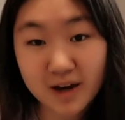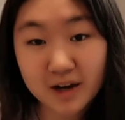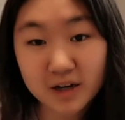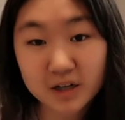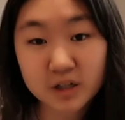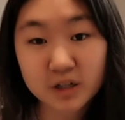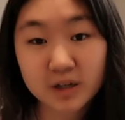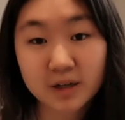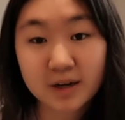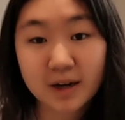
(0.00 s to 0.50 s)

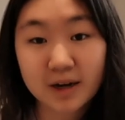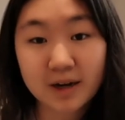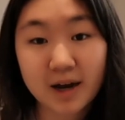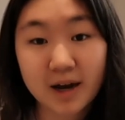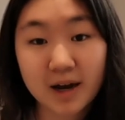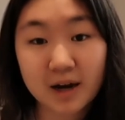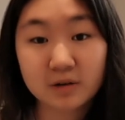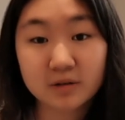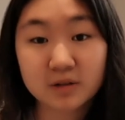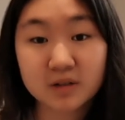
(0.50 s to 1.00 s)
action and
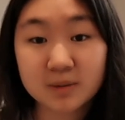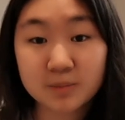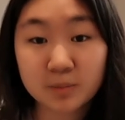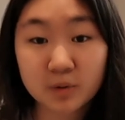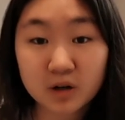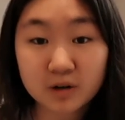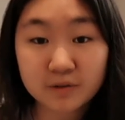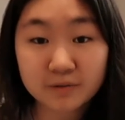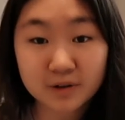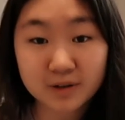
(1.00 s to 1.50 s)
how
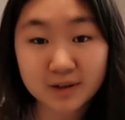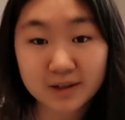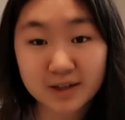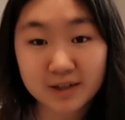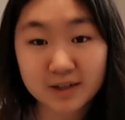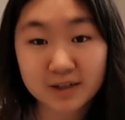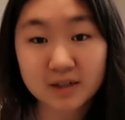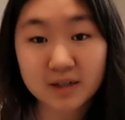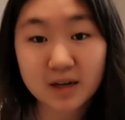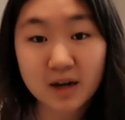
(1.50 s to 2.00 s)
support for
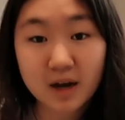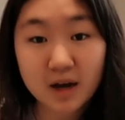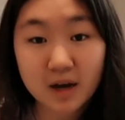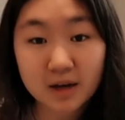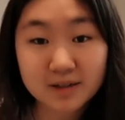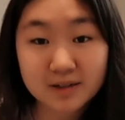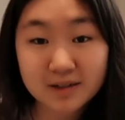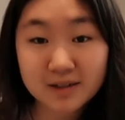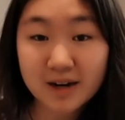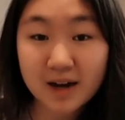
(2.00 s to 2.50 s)
these
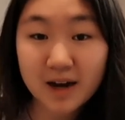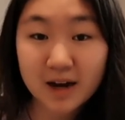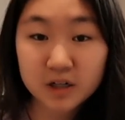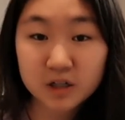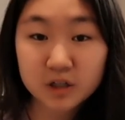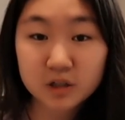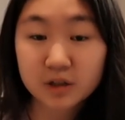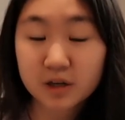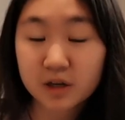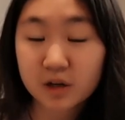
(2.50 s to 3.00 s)
doesn't
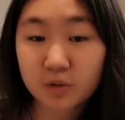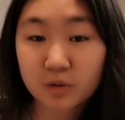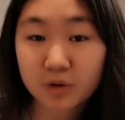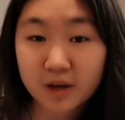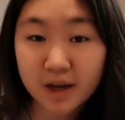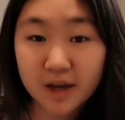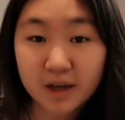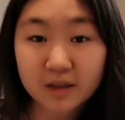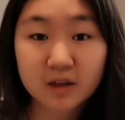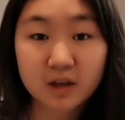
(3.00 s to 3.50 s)
actually
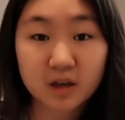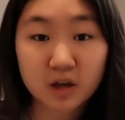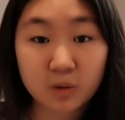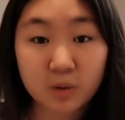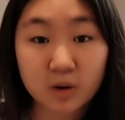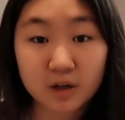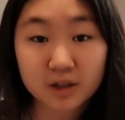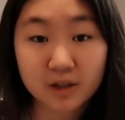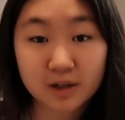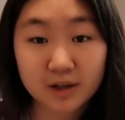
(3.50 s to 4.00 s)
create the
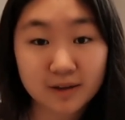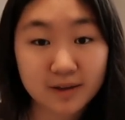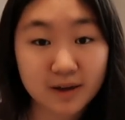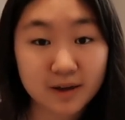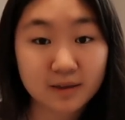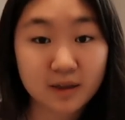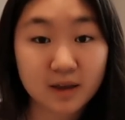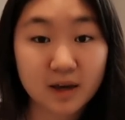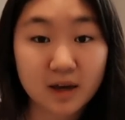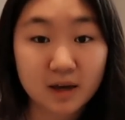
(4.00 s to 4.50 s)
equality
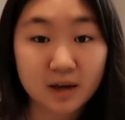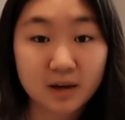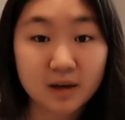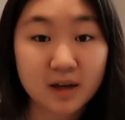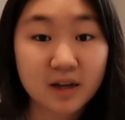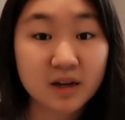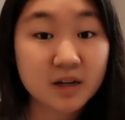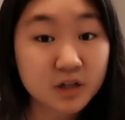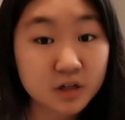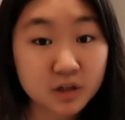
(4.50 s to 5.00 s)
that they
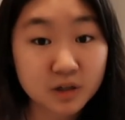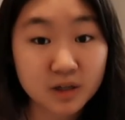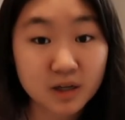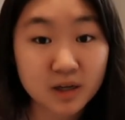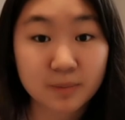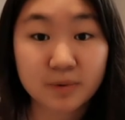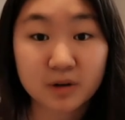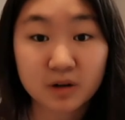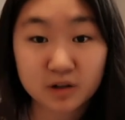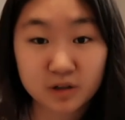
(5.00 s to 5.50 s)
initially
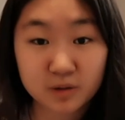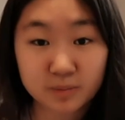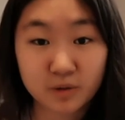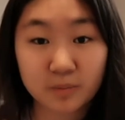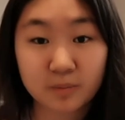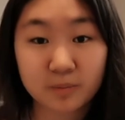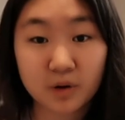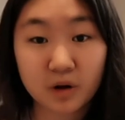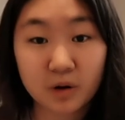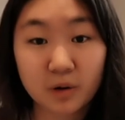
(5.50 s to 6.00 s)
appear to
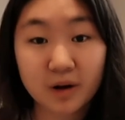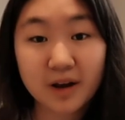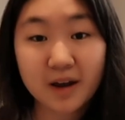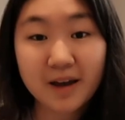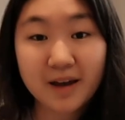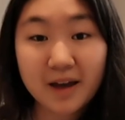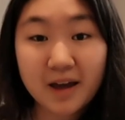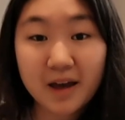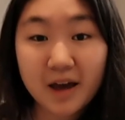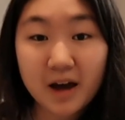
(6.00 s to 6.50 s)
promote.
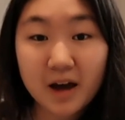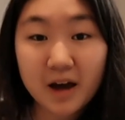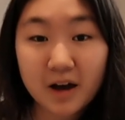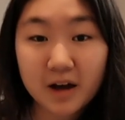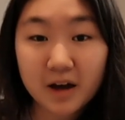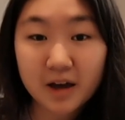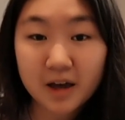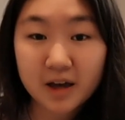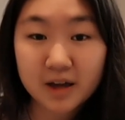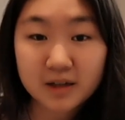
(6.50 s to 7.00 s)

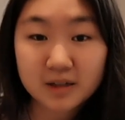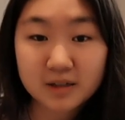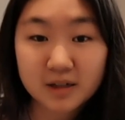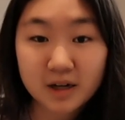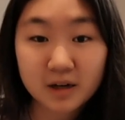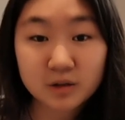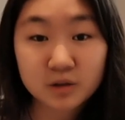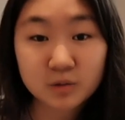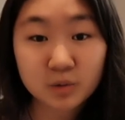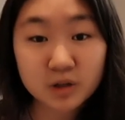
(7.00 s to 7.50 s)
And
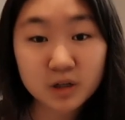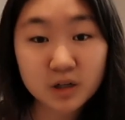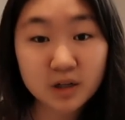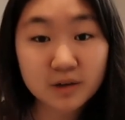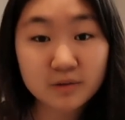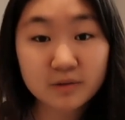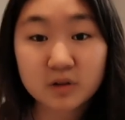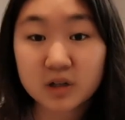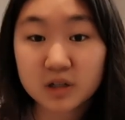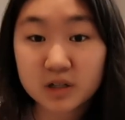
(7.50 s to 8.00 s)
I was wondering
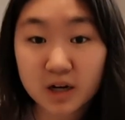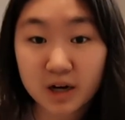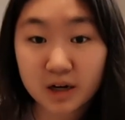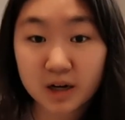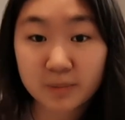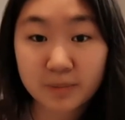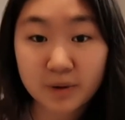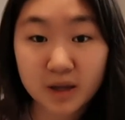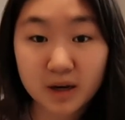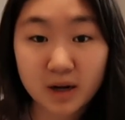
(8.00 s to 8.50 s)
if you could talk
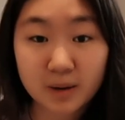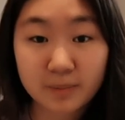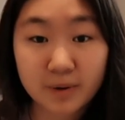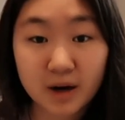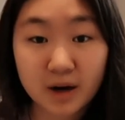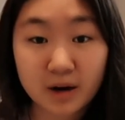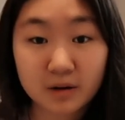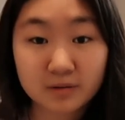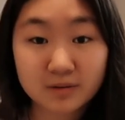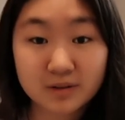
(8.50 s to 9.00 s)
a bit
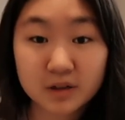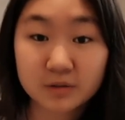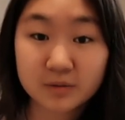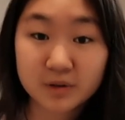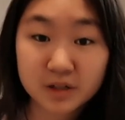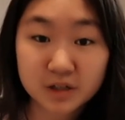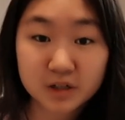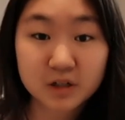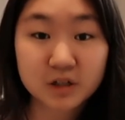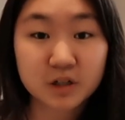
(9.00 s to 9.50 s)
about your
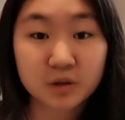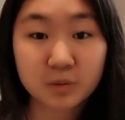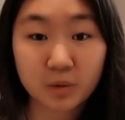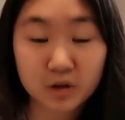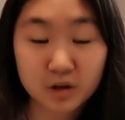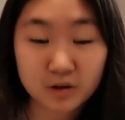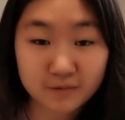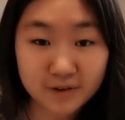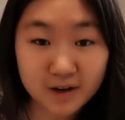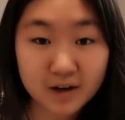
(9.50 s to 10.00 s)
research and
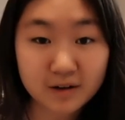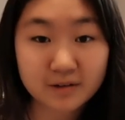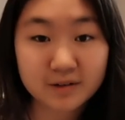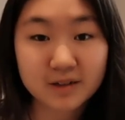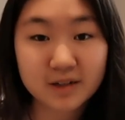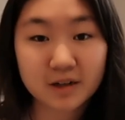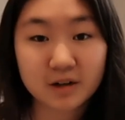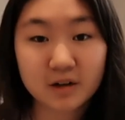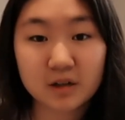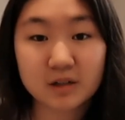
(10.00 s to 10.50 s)
what you
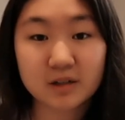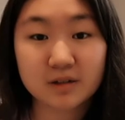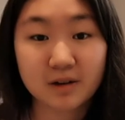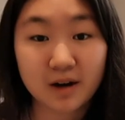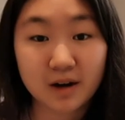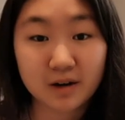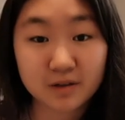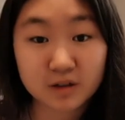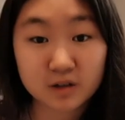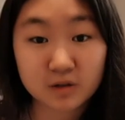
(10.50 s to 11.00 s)
found, and also
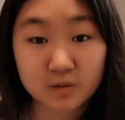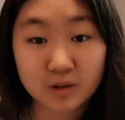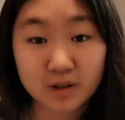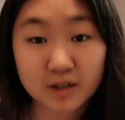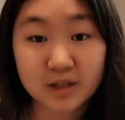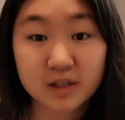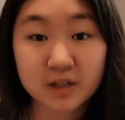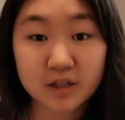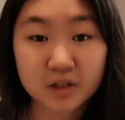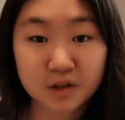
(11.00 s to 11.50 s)
how this
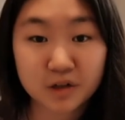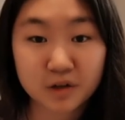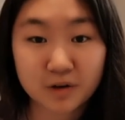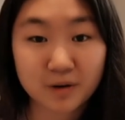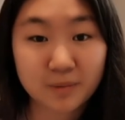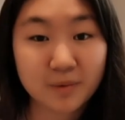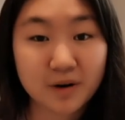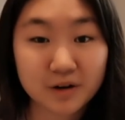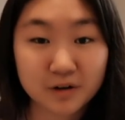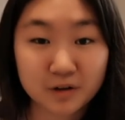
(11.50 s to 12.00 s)
relates to
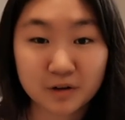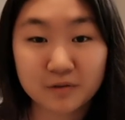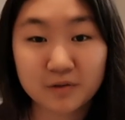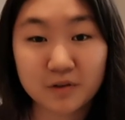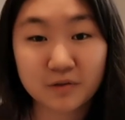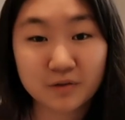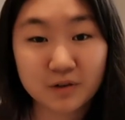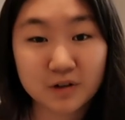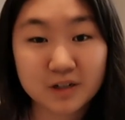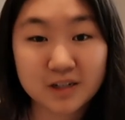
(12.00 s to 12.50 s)
your model of the
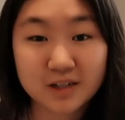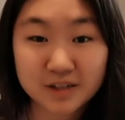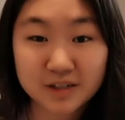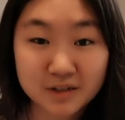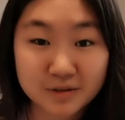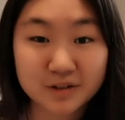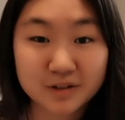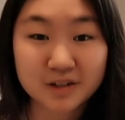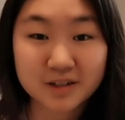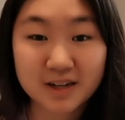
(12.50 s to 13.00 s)
4Ds
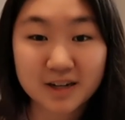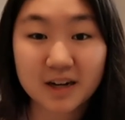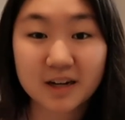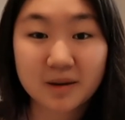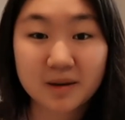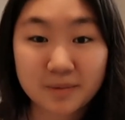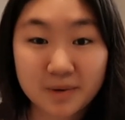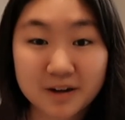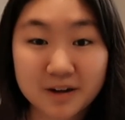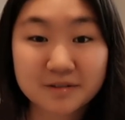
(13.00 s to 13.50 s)
you were just
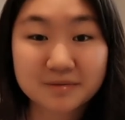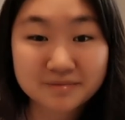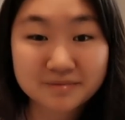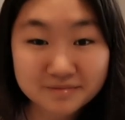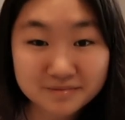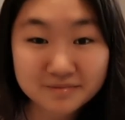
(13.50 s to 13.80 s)
talking about.